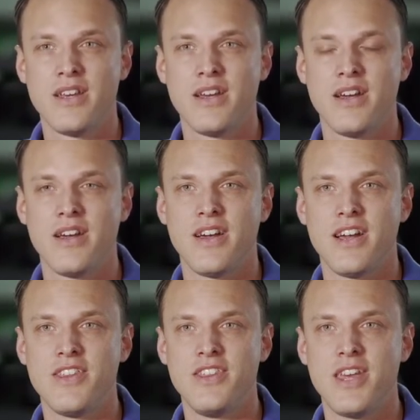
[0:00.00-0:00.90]

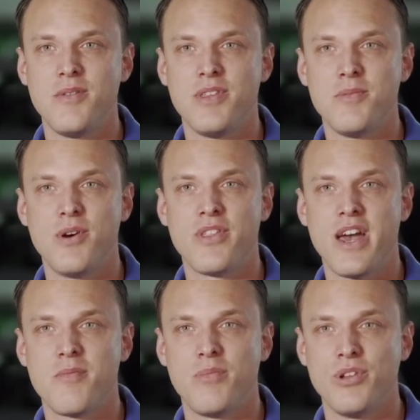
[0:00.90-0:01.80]
I think they both
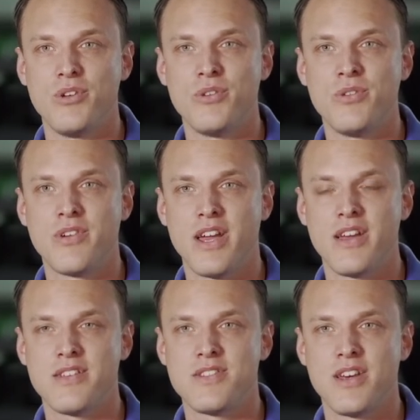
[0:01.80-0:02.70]
have blue
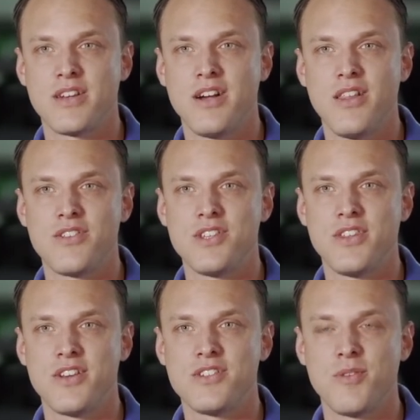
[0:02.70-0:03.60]
as colors in
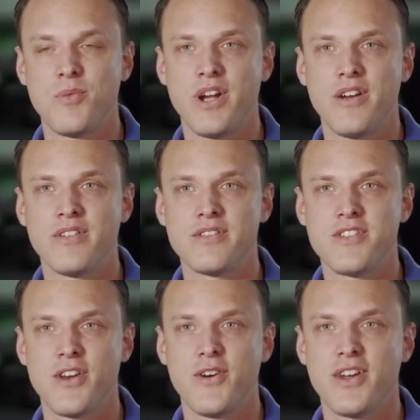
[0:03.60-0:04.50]
there somewhere.
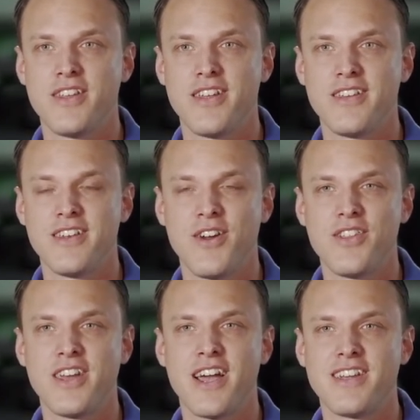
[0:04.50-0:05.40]
So I
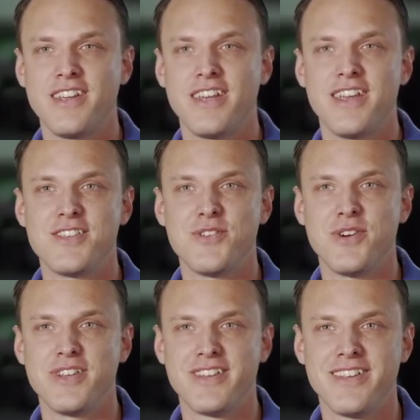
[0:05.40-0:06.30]
think I can get into it.